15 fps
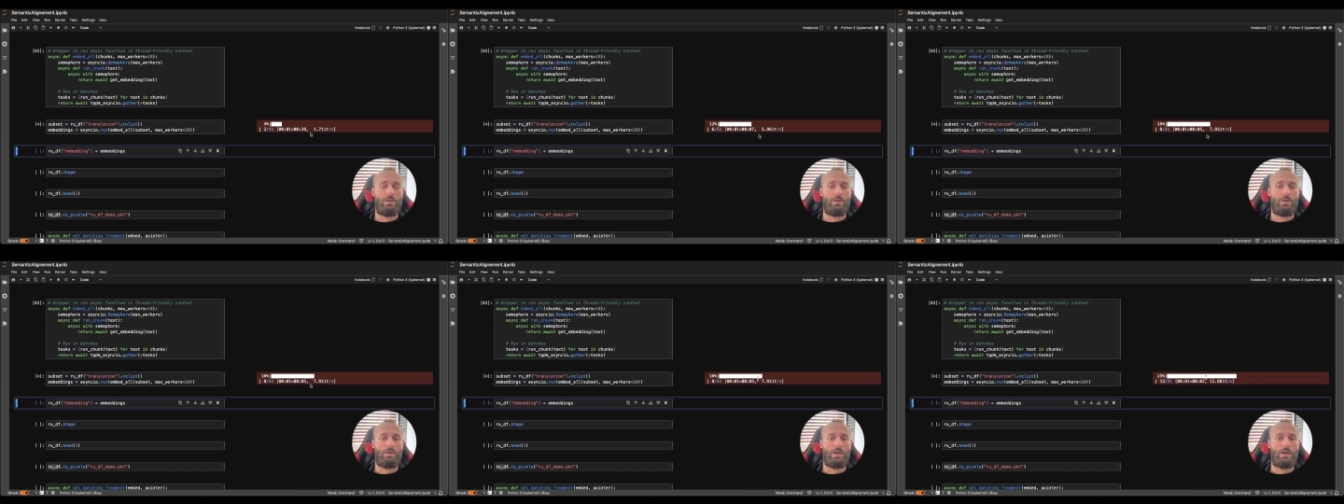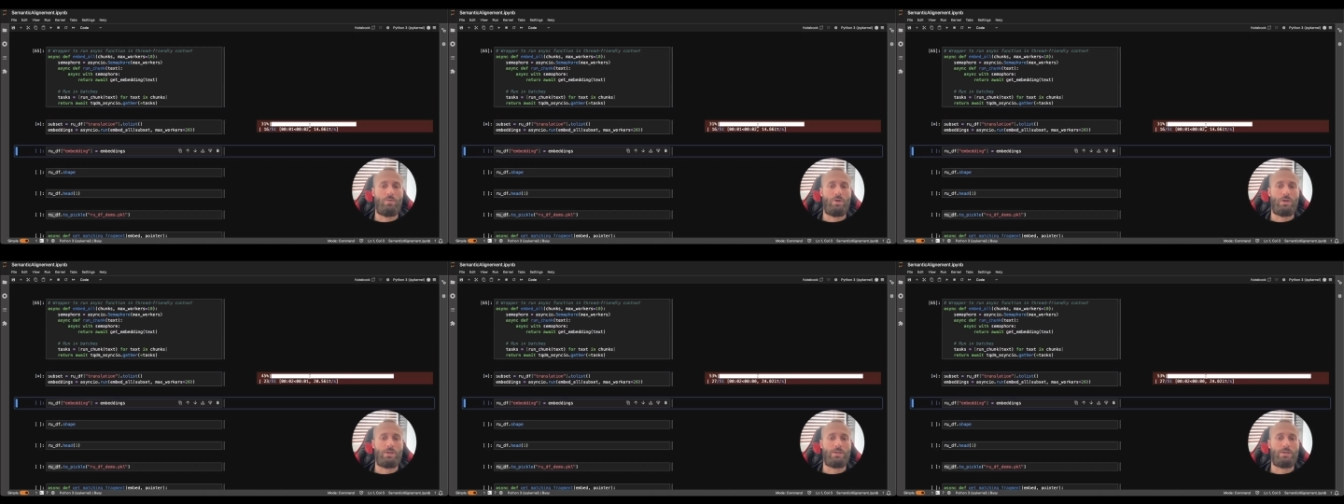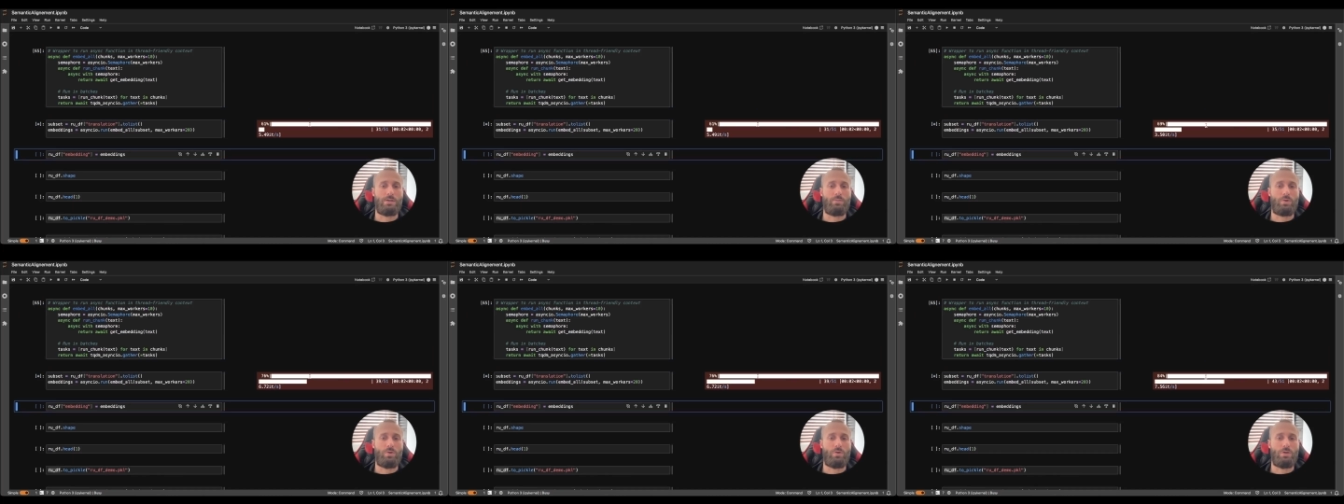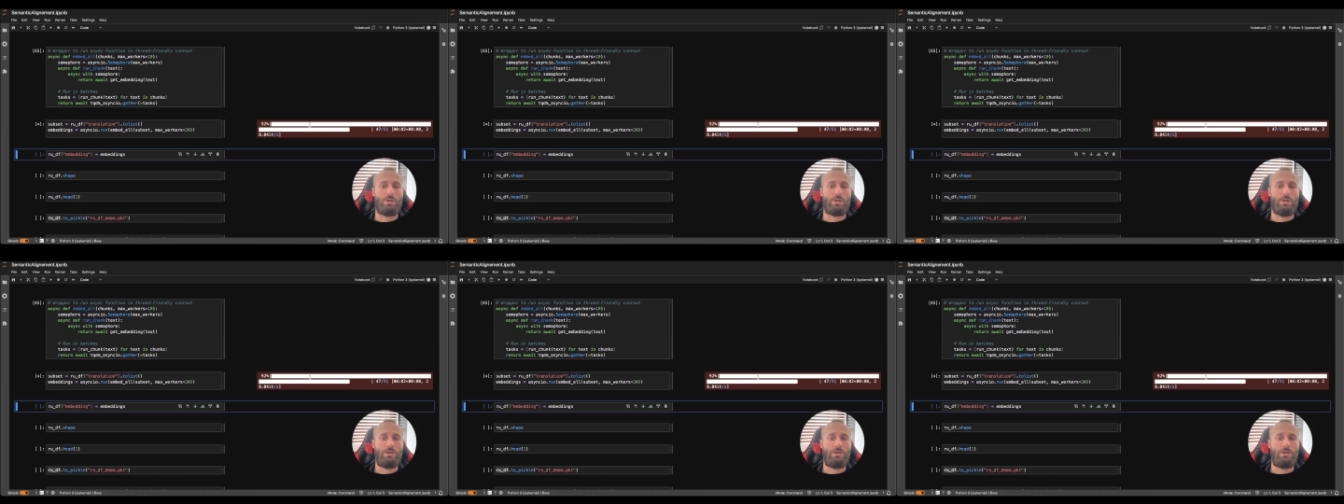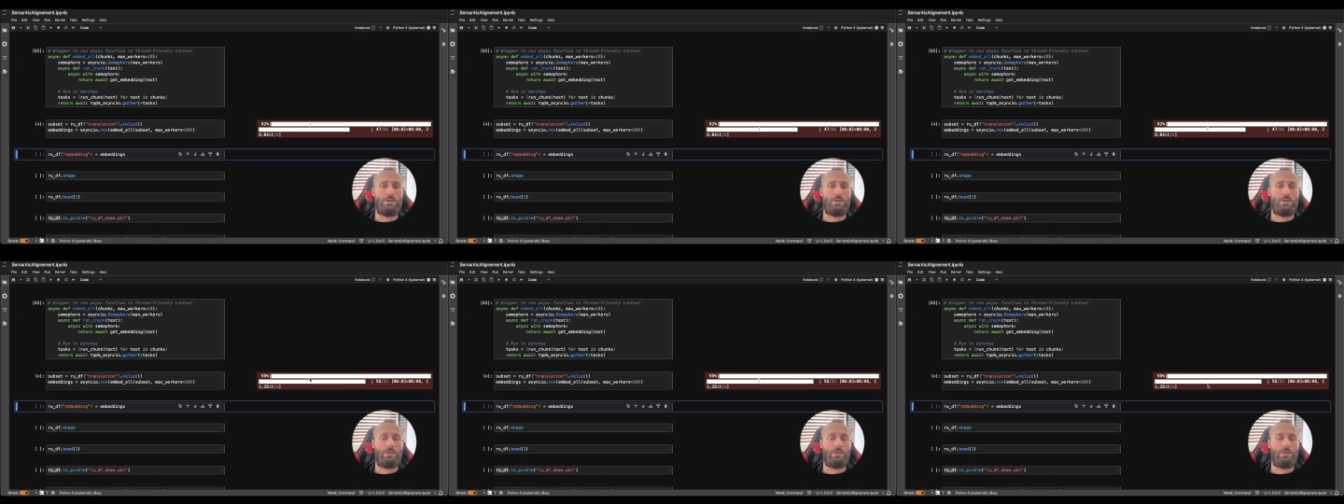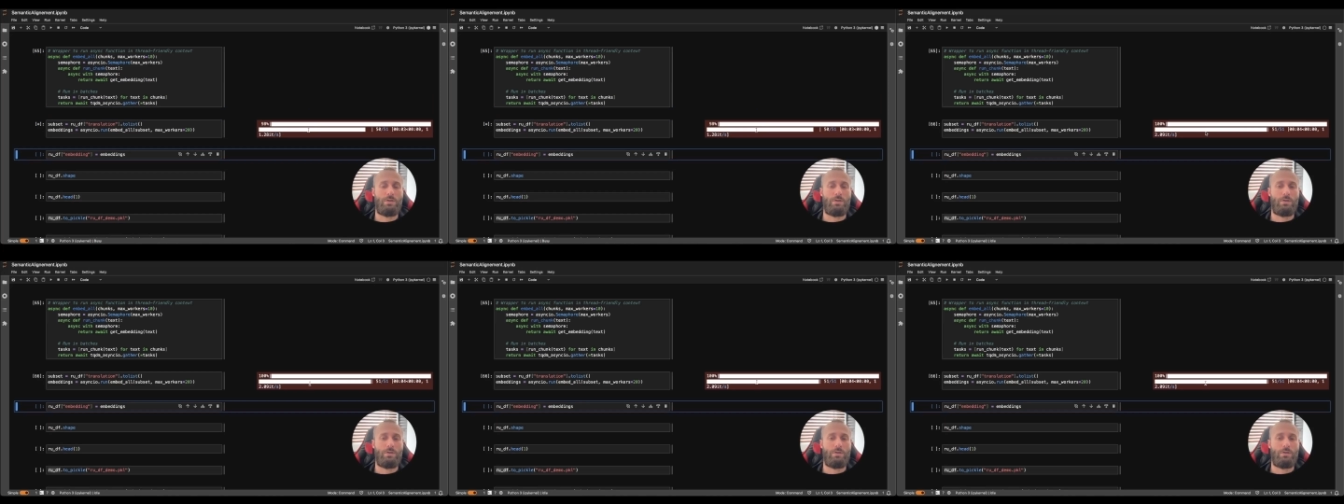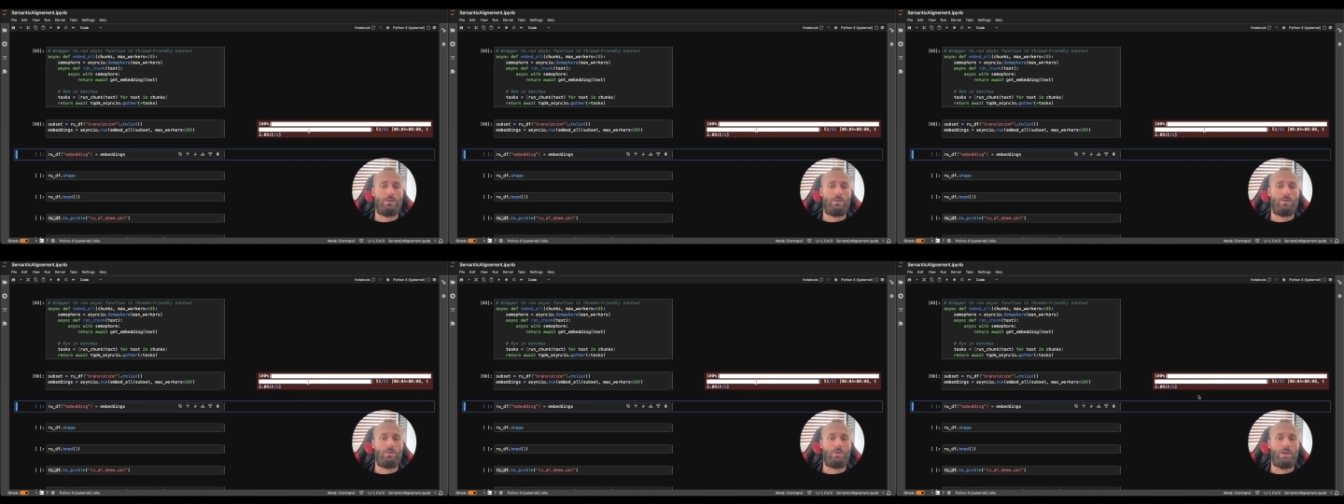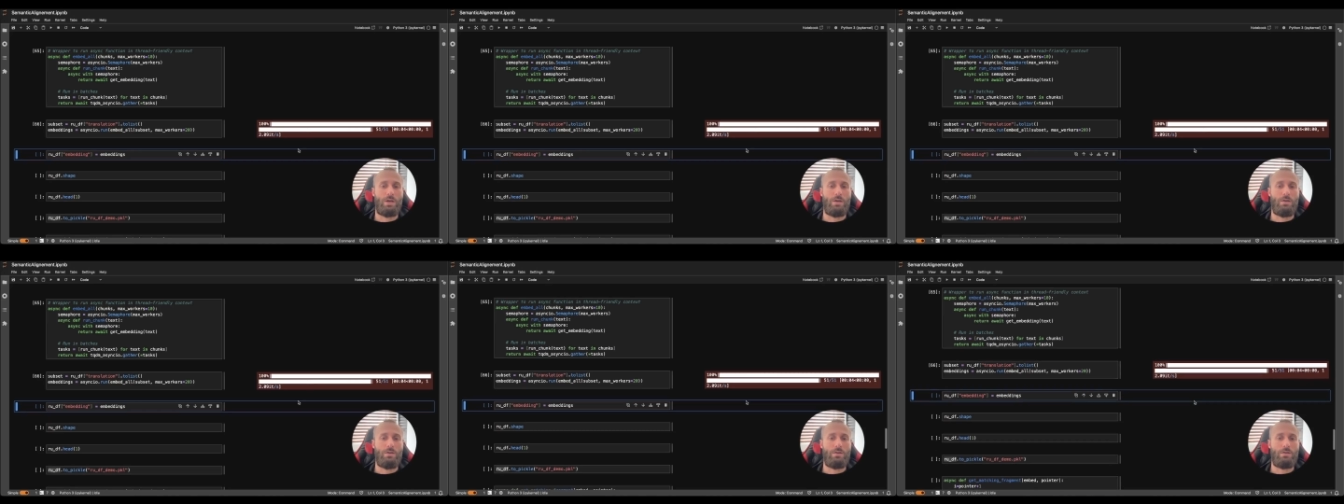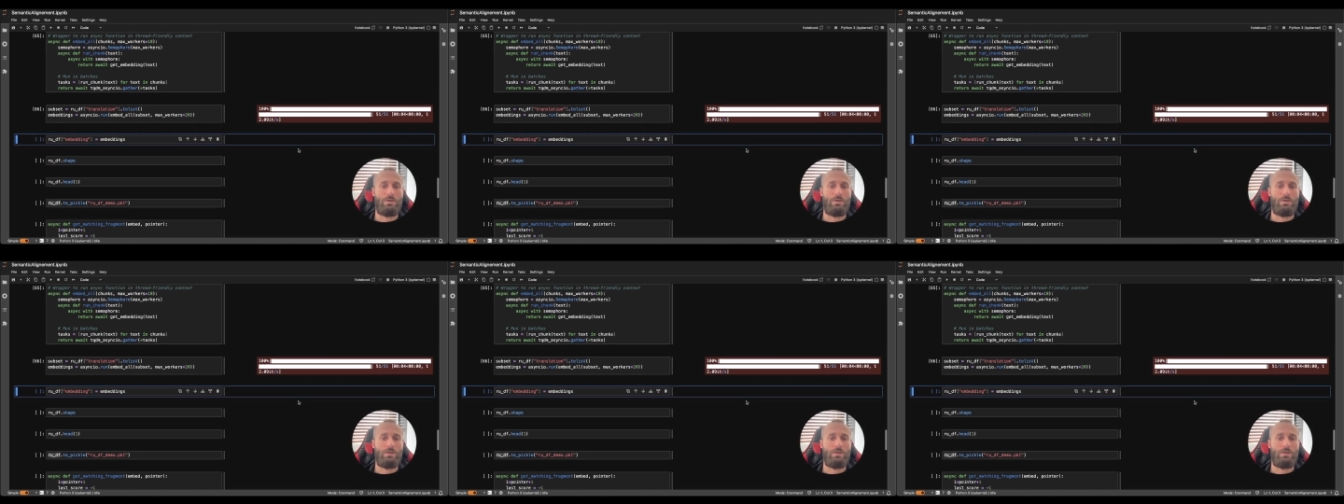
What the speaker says: Now we can see the progress. Okay,